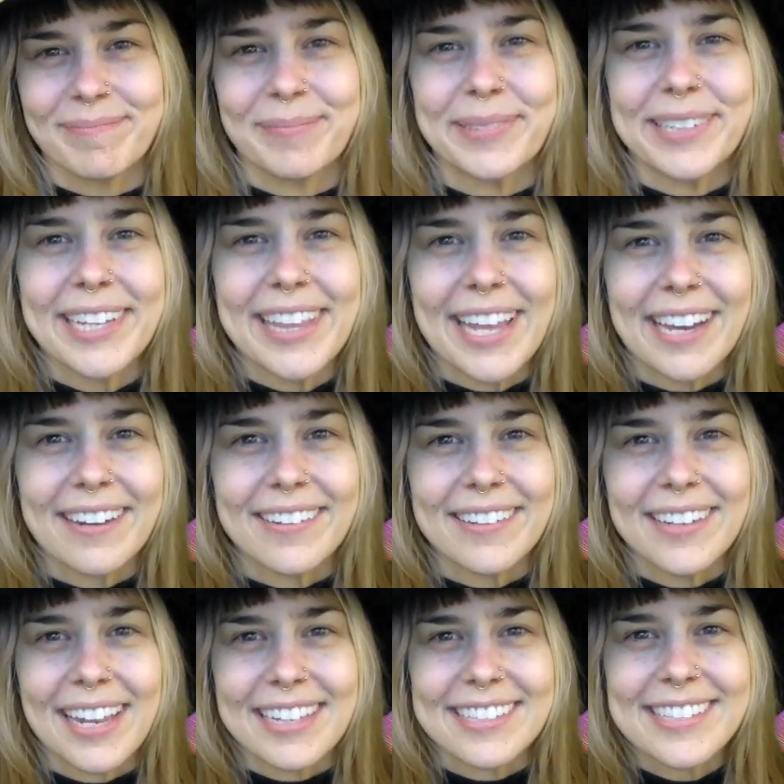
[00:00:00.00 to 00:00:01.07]
Breathe out
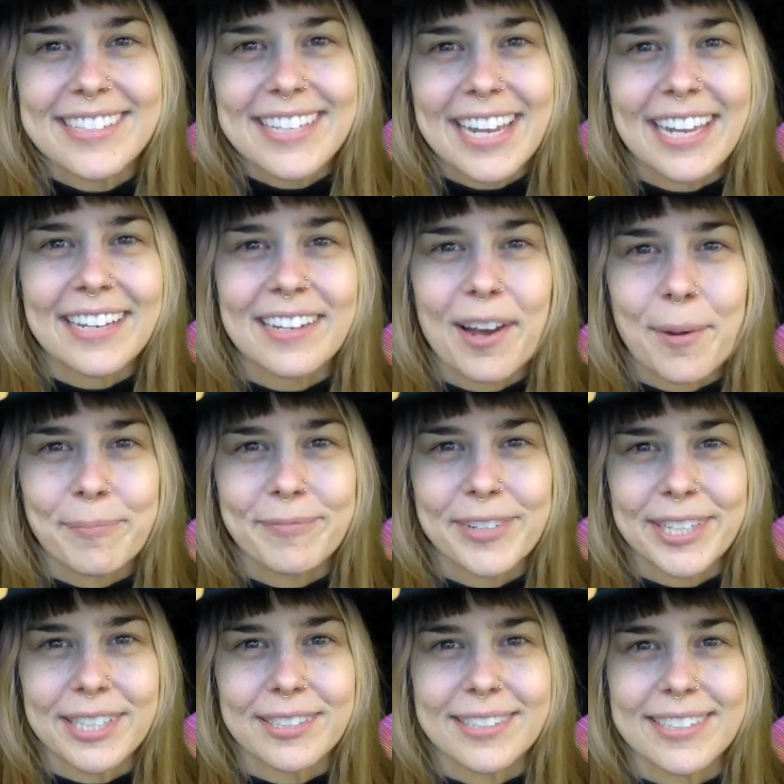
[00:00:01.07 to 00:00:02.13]
and stand up for
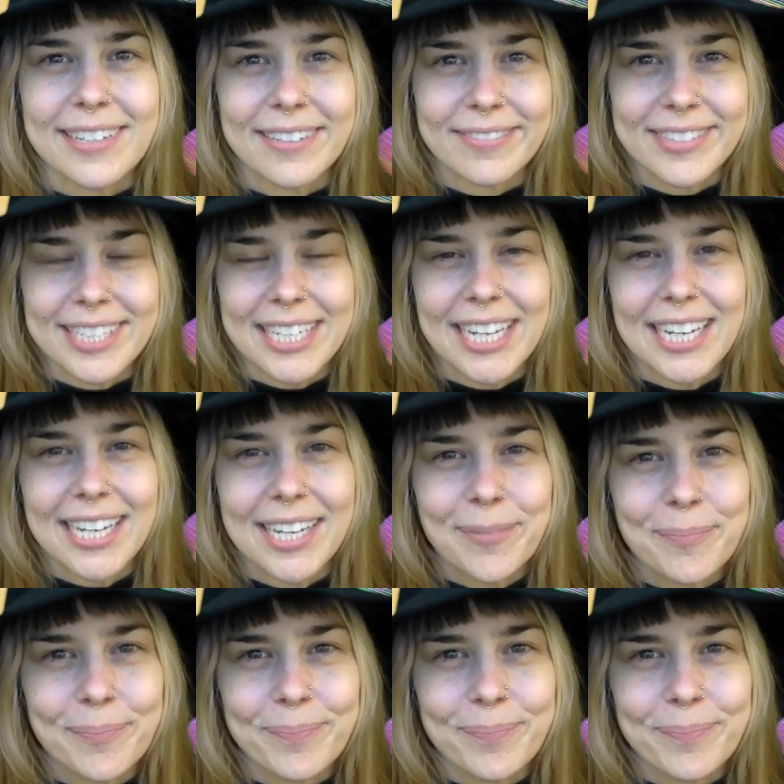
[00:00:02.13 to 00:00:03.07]
yourself today.